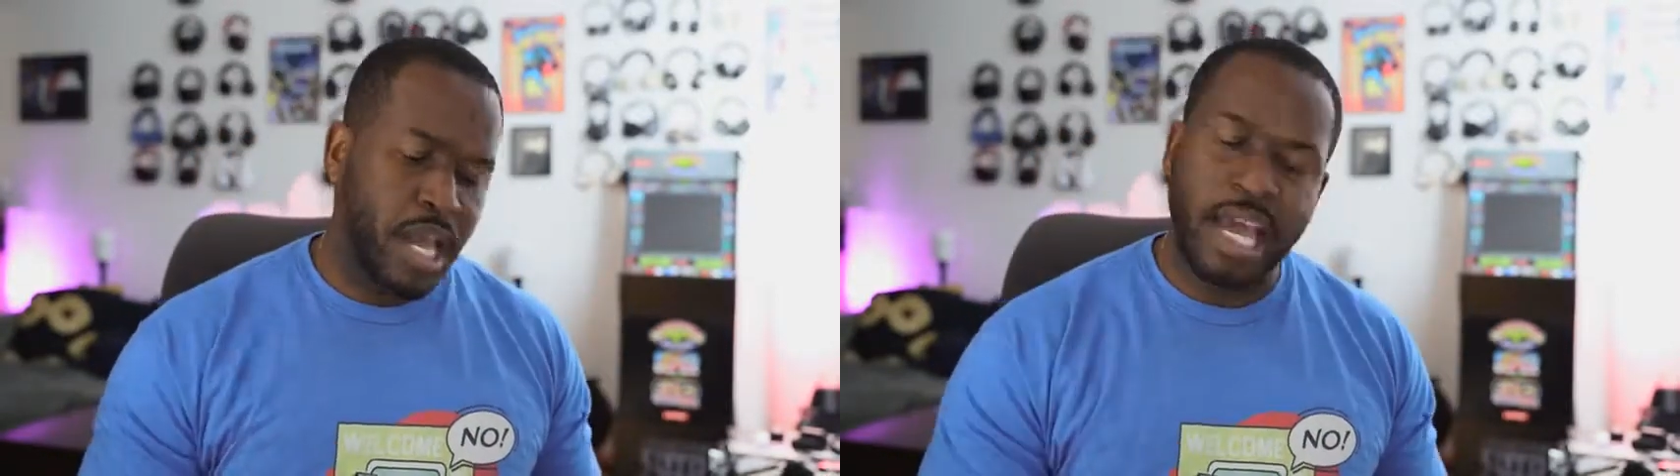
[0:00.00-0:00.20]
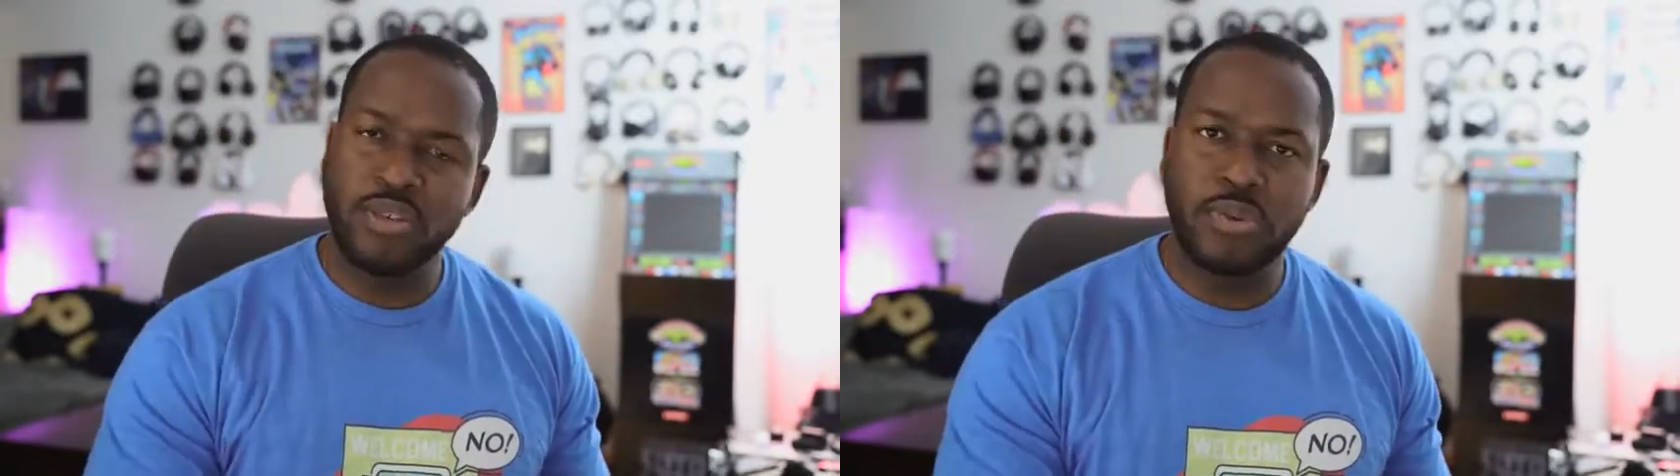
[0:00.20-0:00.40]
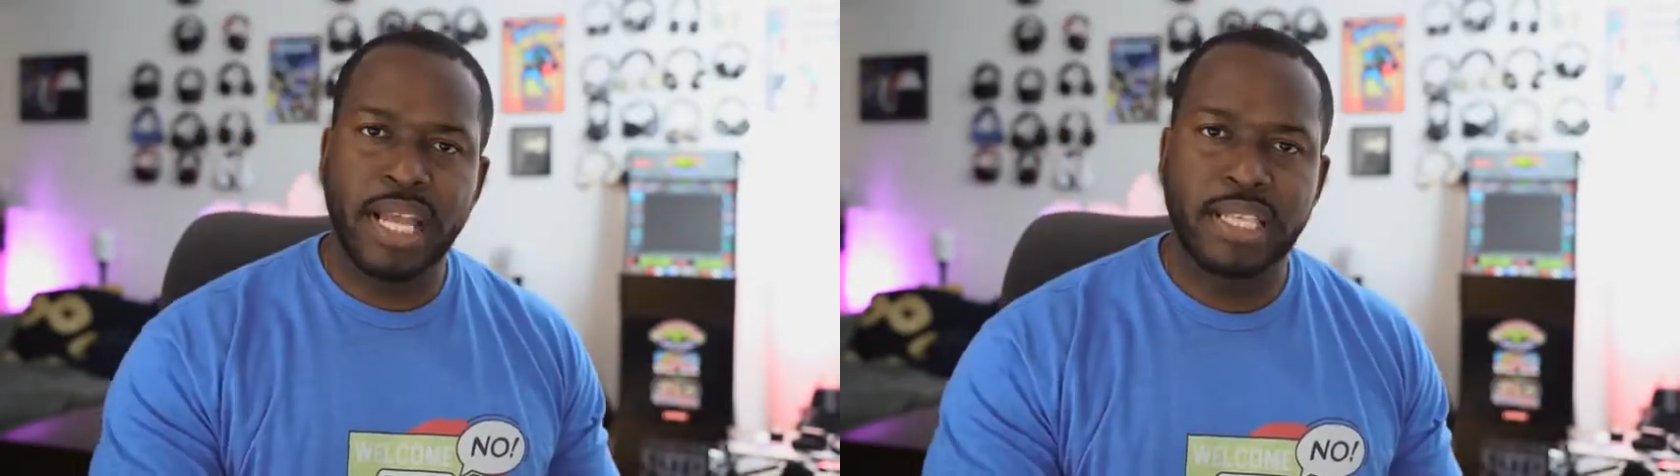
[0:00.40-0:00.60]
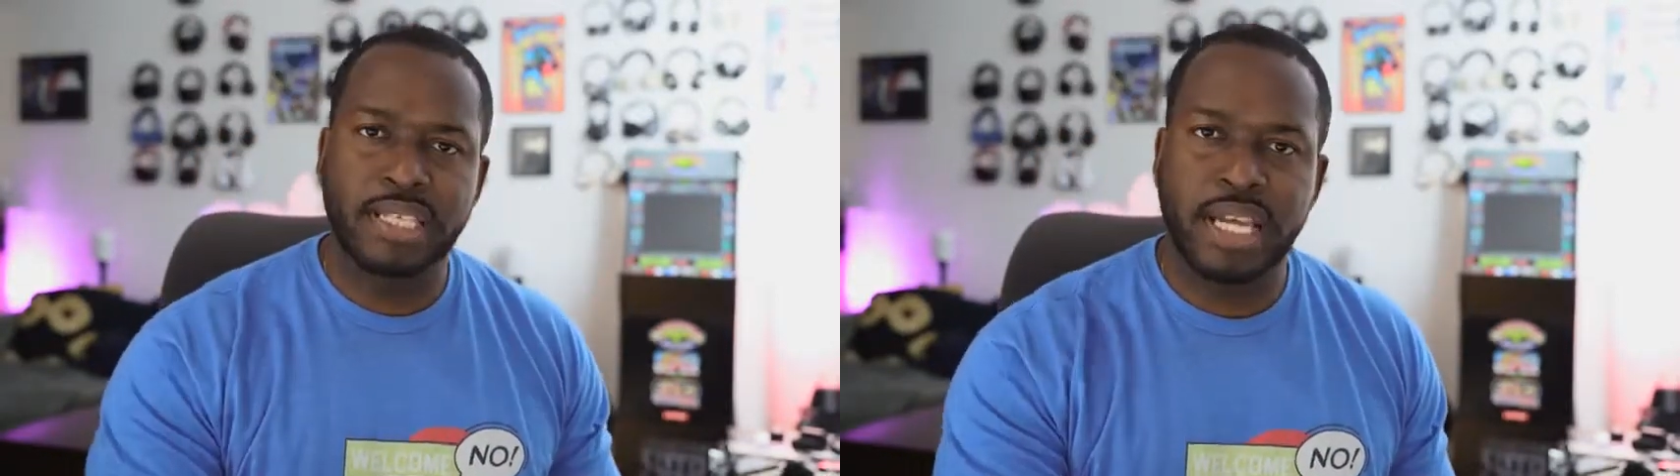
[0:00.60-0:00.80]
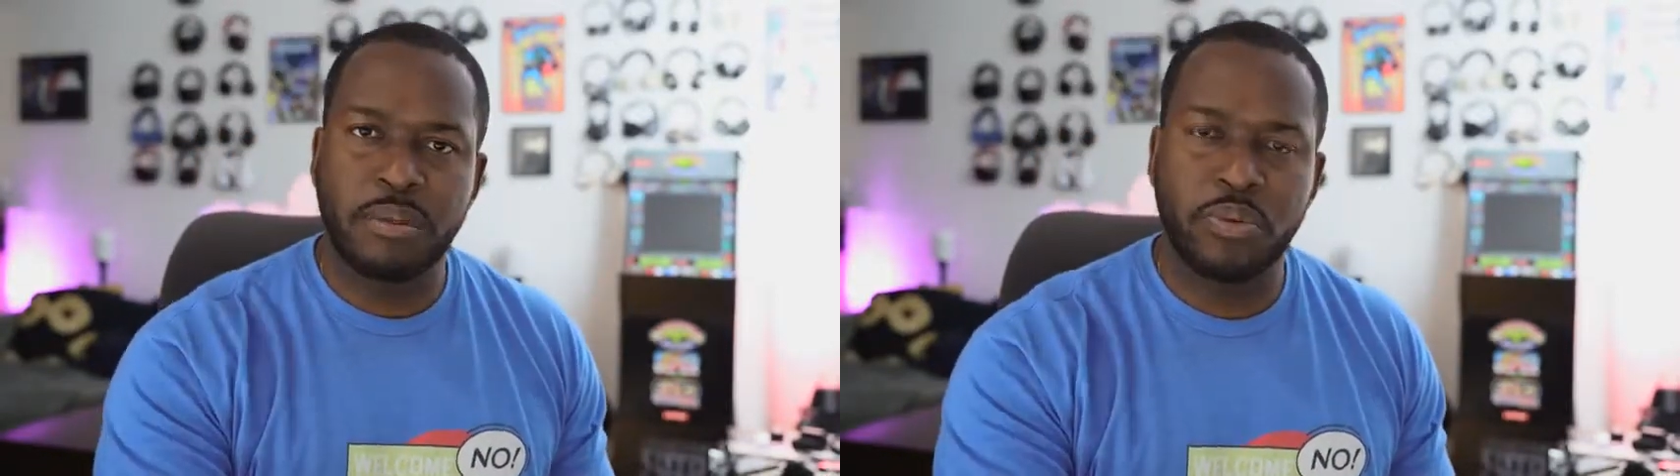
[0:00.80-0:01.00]
I do like the
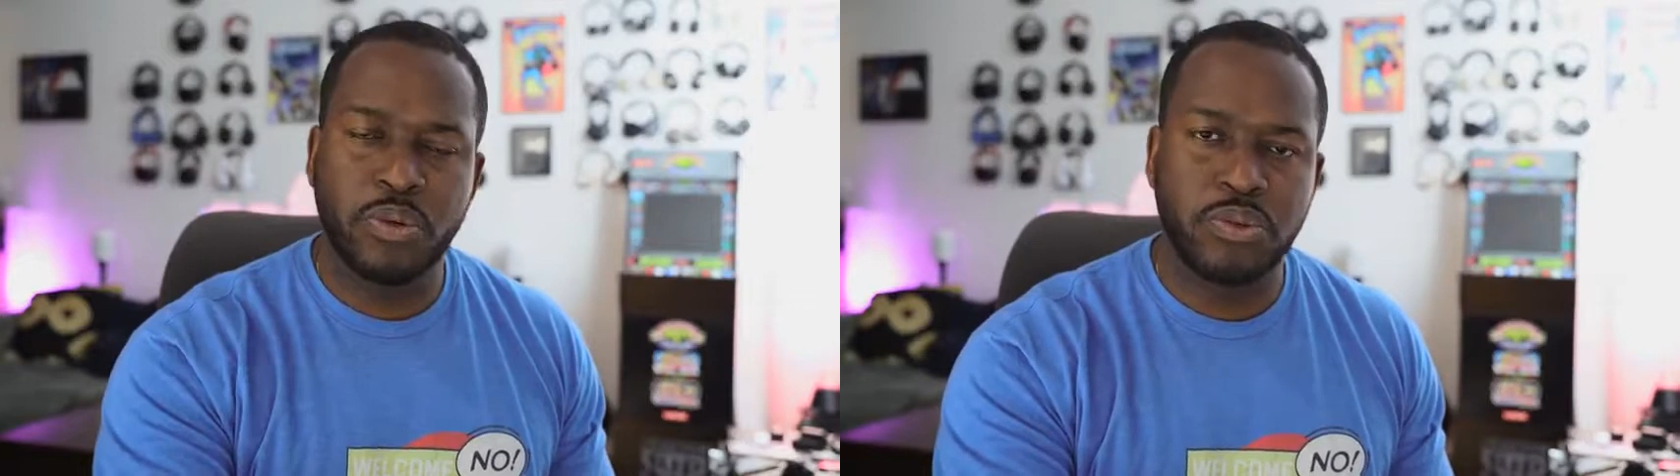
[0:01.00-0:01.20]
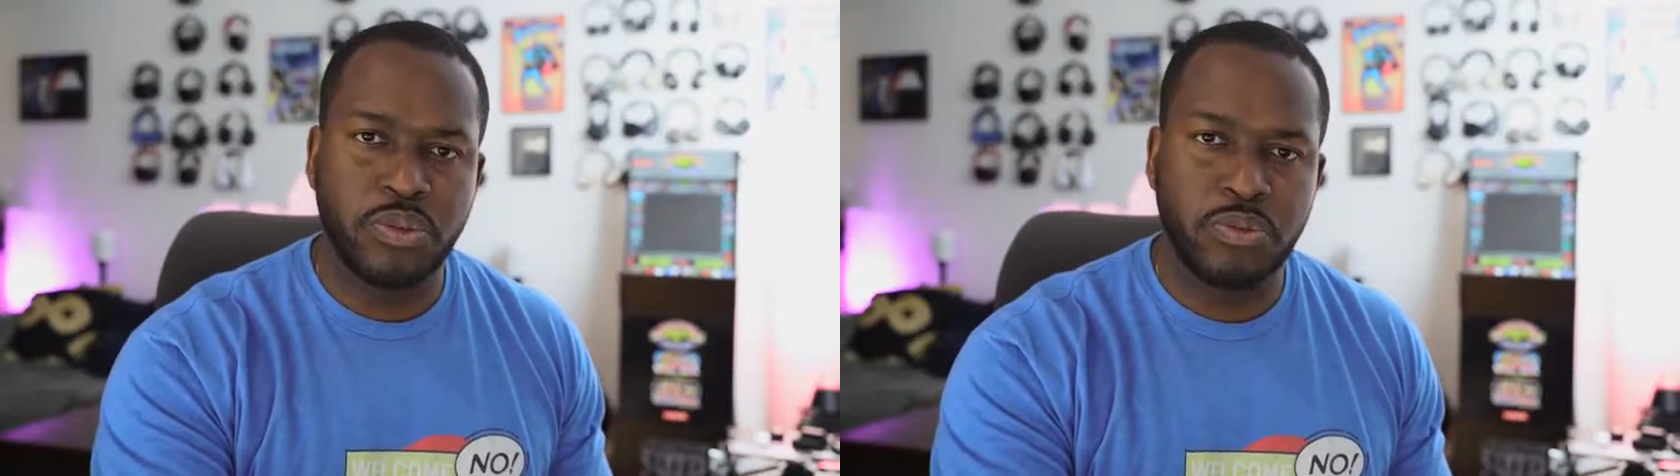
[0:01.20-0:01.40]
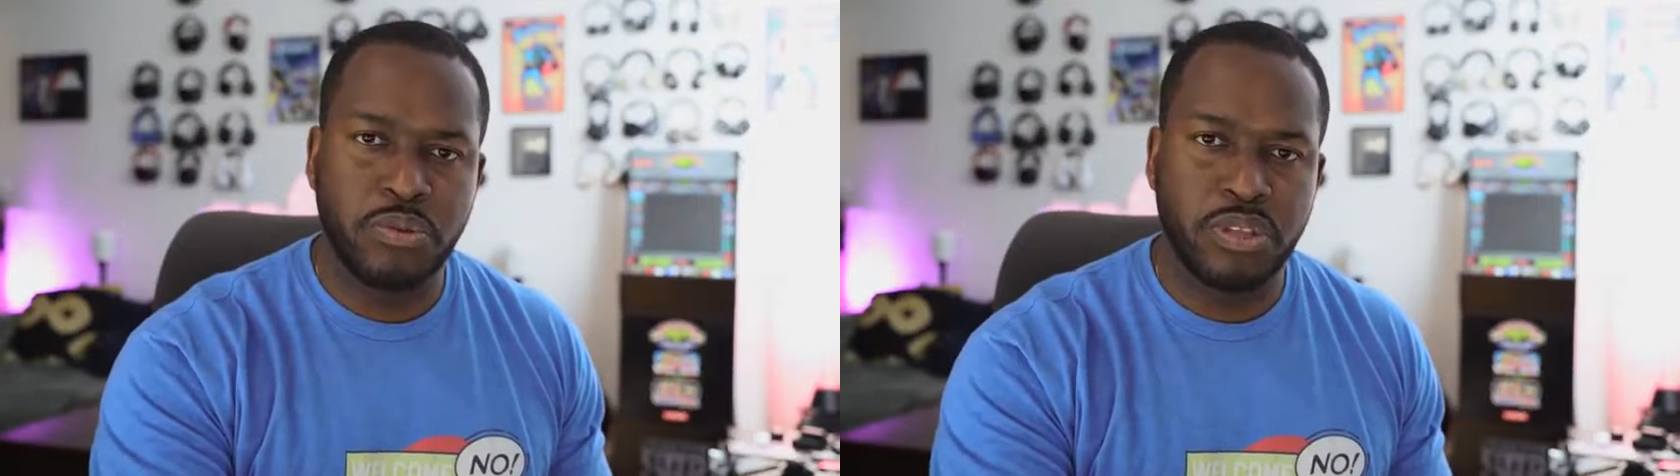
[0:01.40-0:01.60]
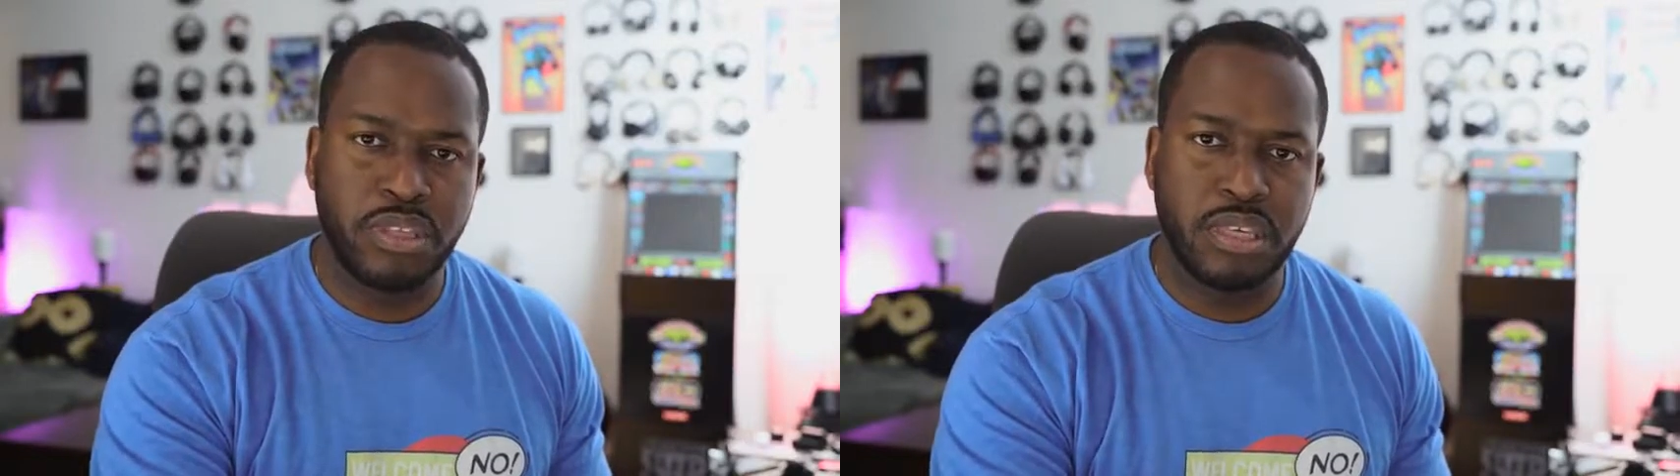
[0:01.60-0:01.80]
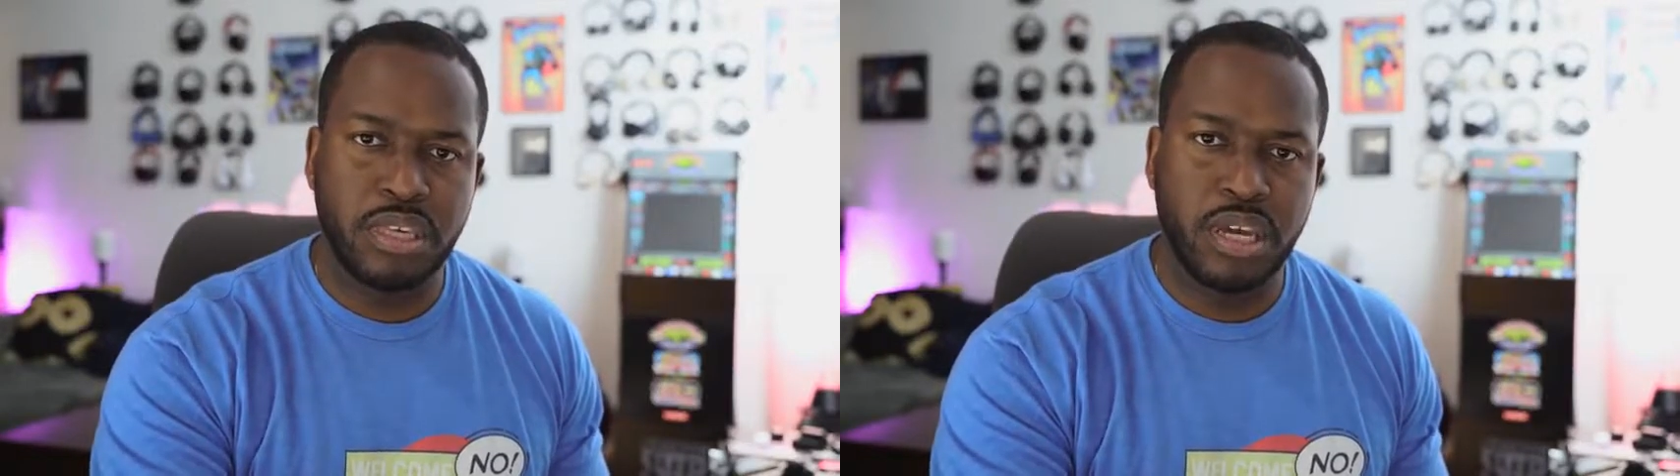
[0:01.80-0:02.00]
side ports
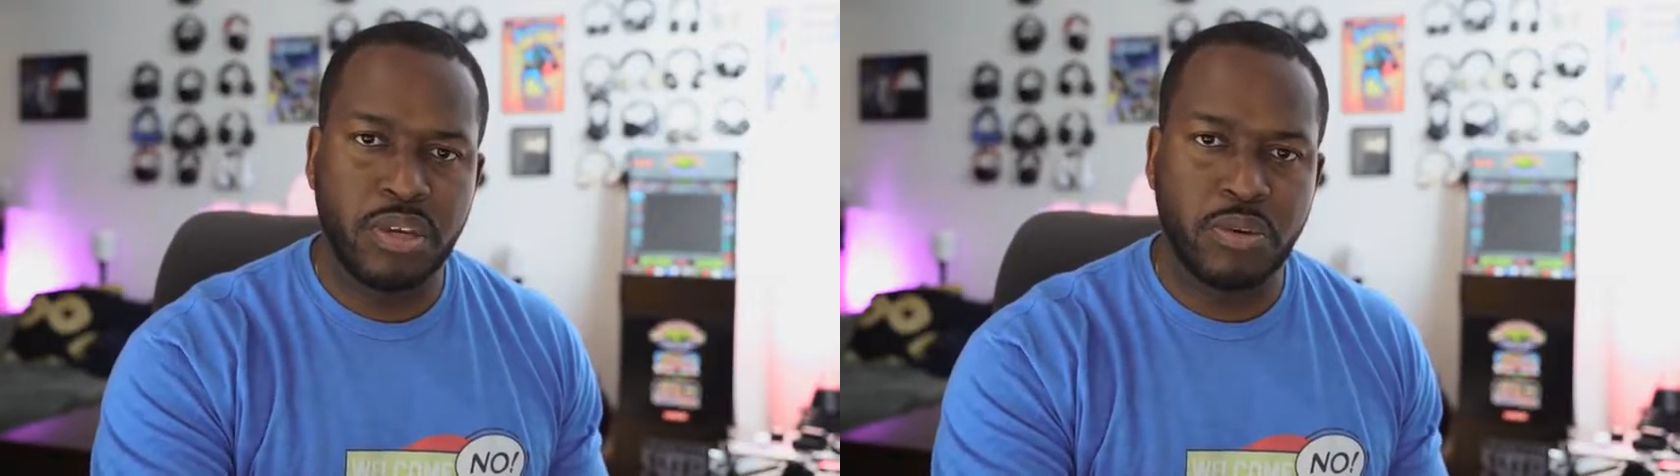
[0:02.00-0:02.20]
with the uh,